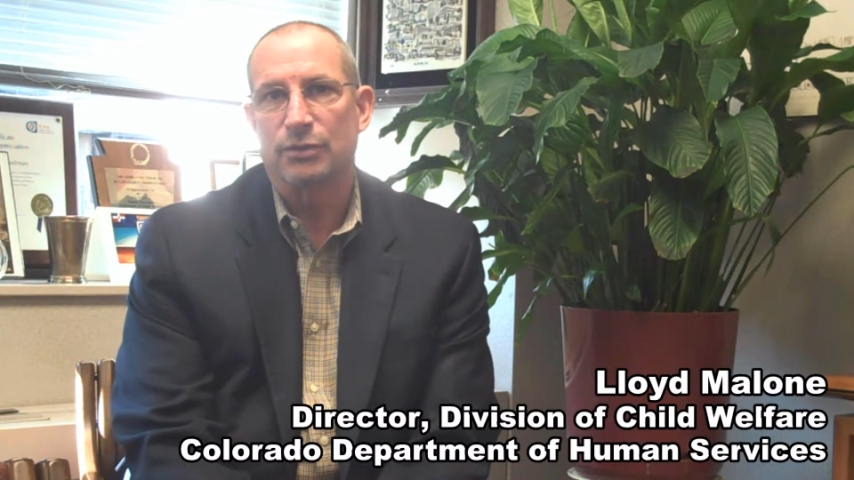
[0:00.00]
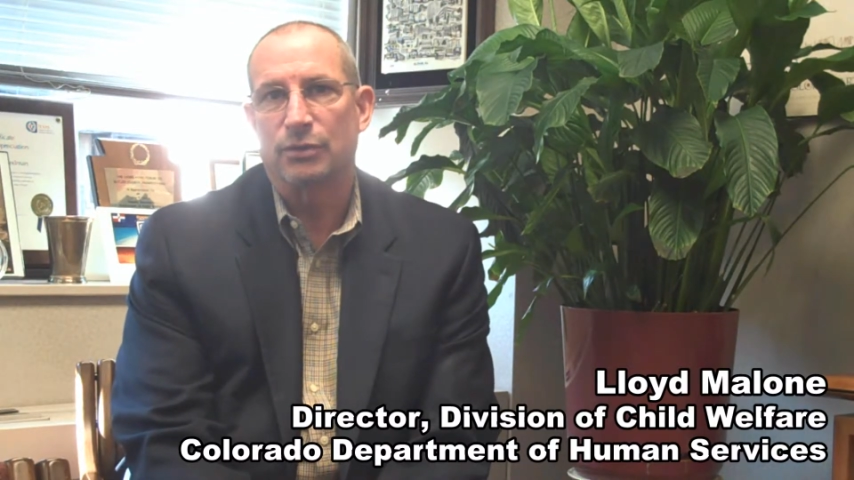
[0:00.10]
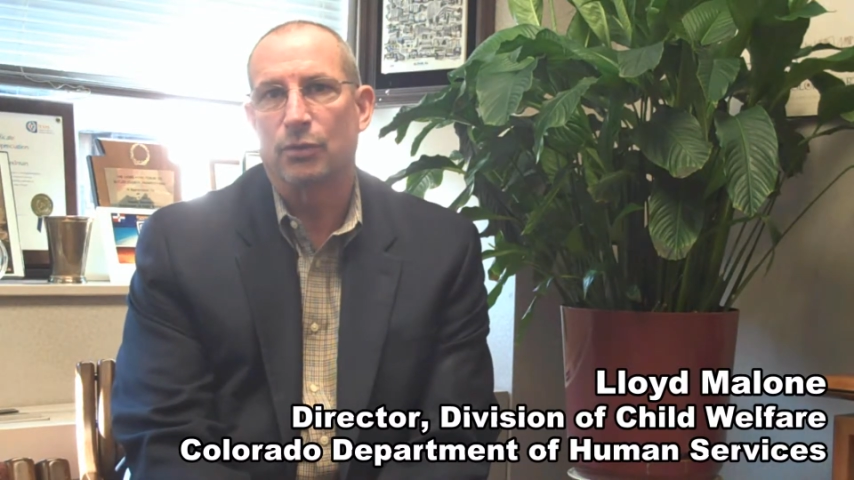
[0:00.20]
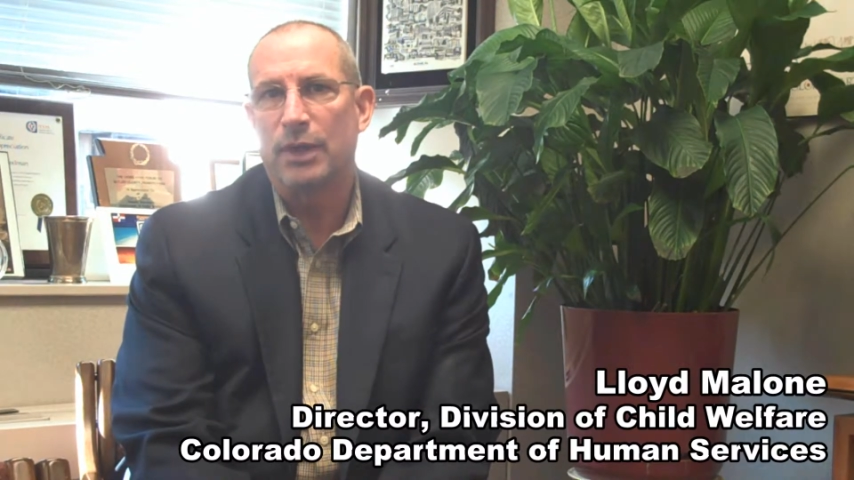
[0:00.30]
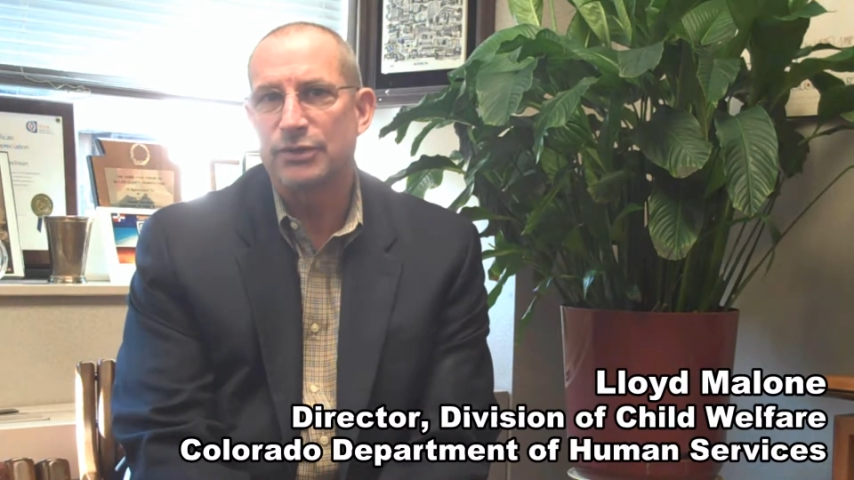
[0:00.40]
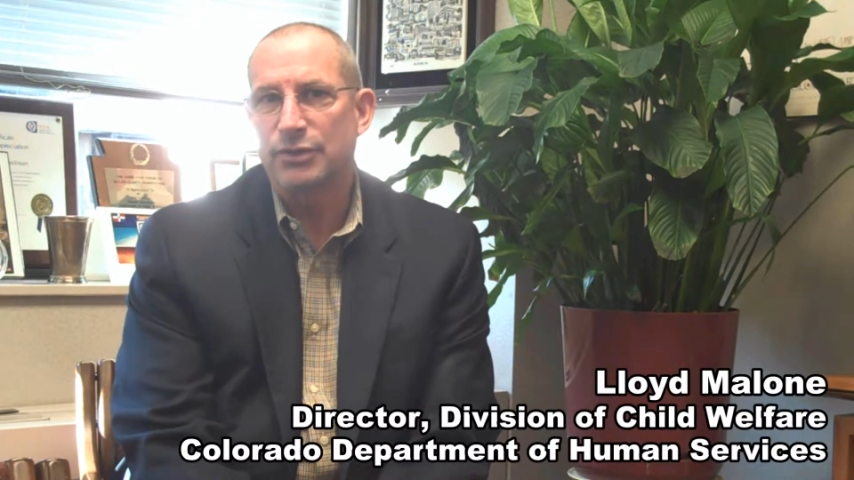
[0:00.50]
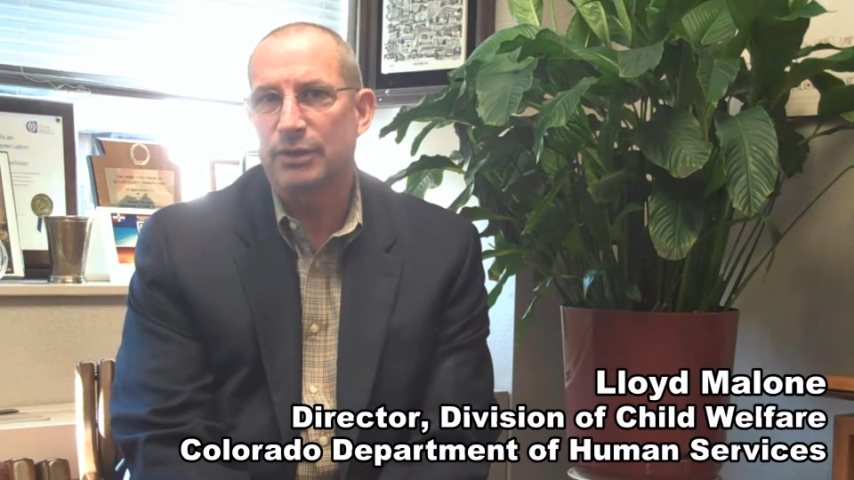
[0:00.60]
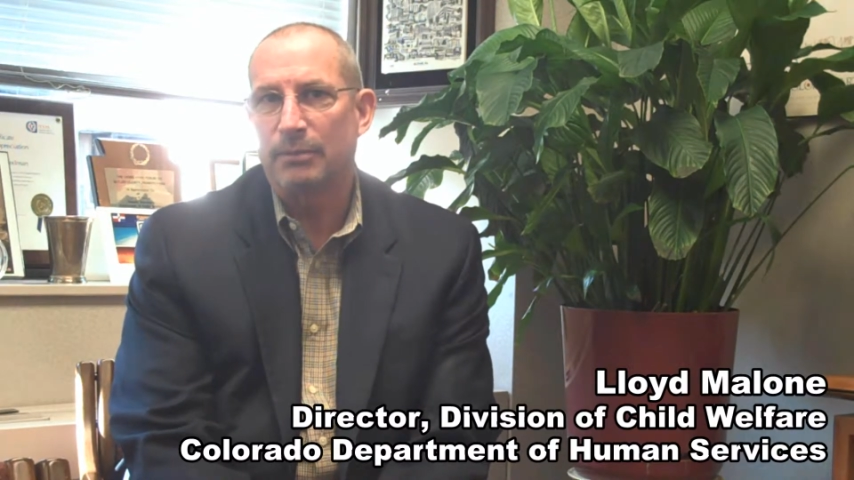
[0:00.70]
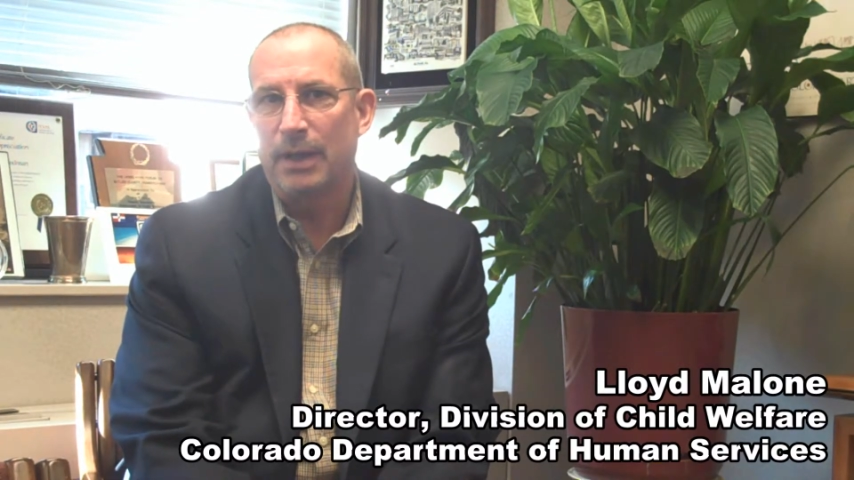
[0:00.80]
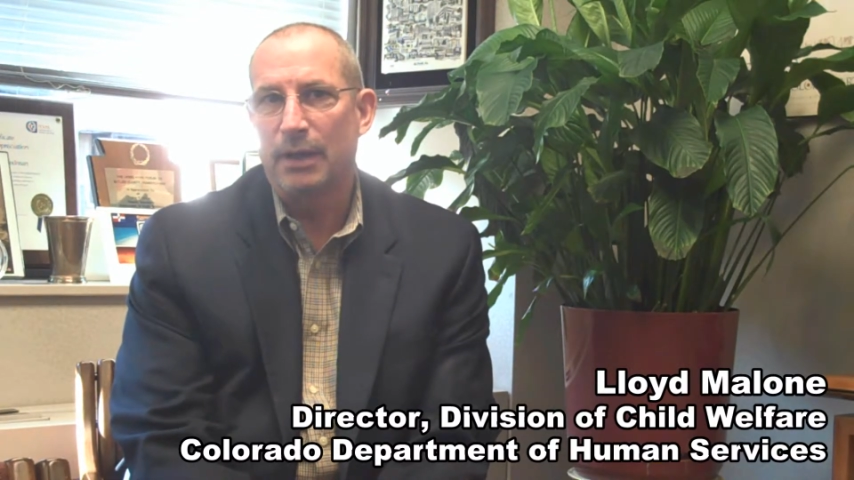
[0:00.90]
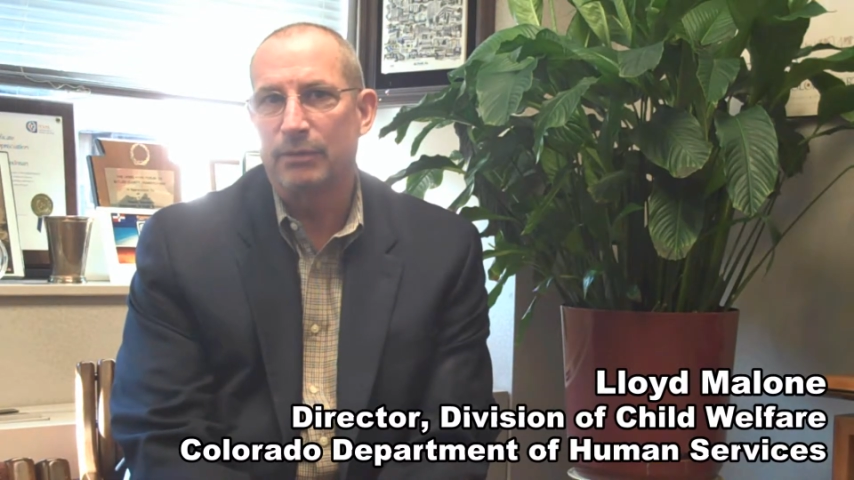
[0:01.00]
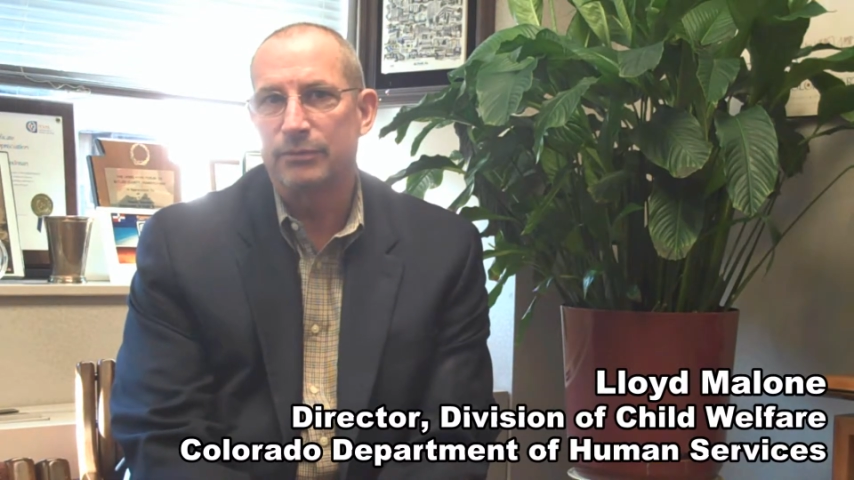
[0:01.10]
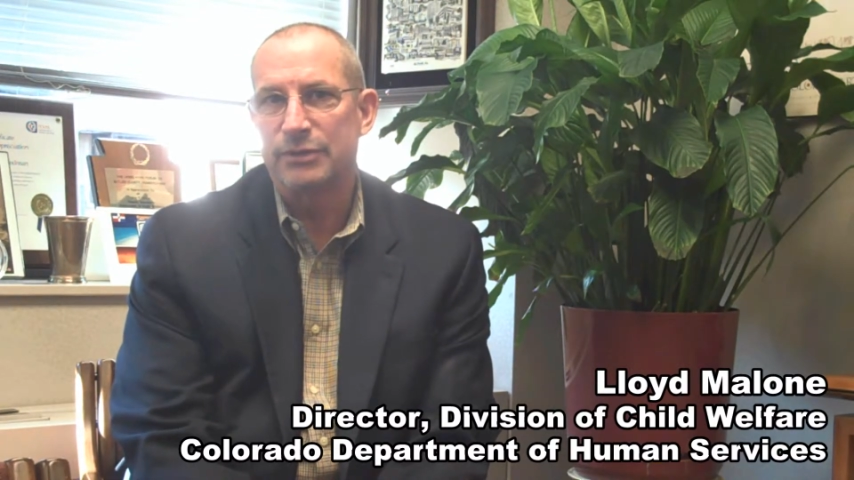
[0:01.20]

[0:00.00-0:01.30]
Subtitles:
or a question about